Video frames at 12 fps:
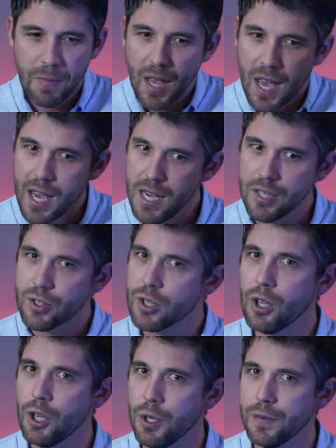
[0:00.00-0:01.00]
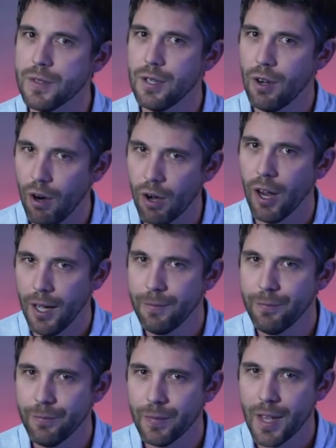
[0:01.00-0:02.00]
He deserved honor
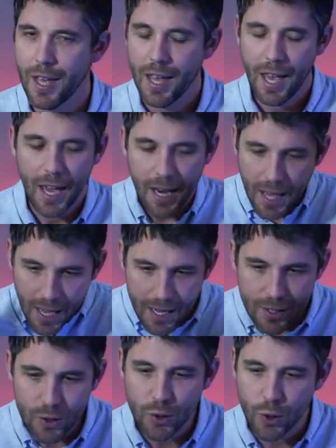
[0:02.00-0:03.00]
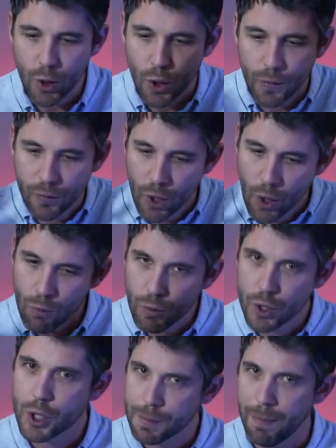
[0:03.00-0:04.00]
and he deserved
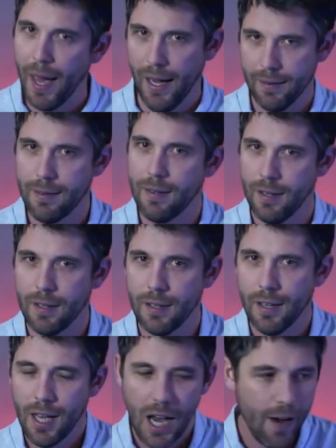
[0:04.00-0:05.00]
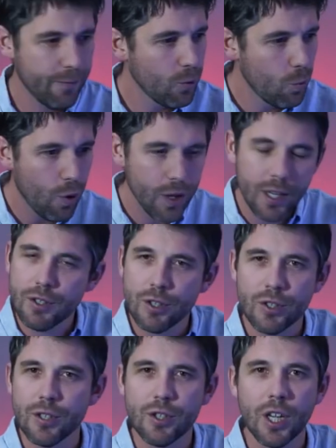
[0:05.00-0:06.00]
respect. After what he had
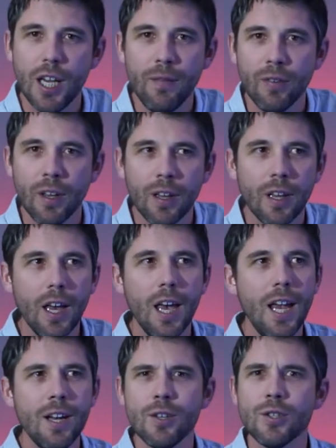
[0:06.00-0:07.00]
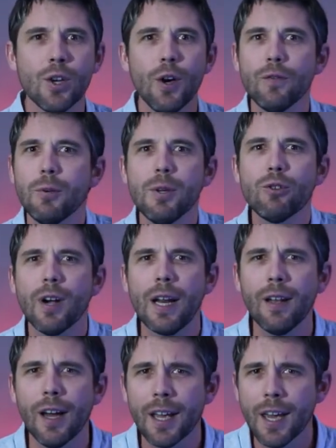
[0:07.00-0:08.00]
just achieved, he deserved to be
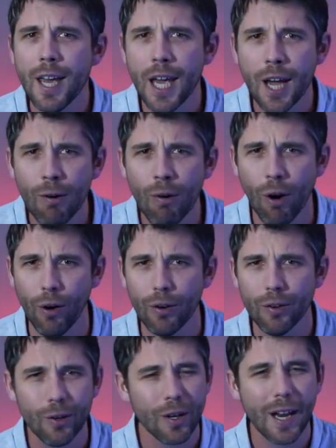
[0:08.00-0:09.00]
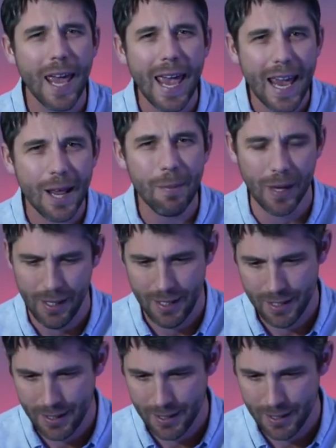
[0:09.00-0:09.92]
treated like a hero, not an enemy.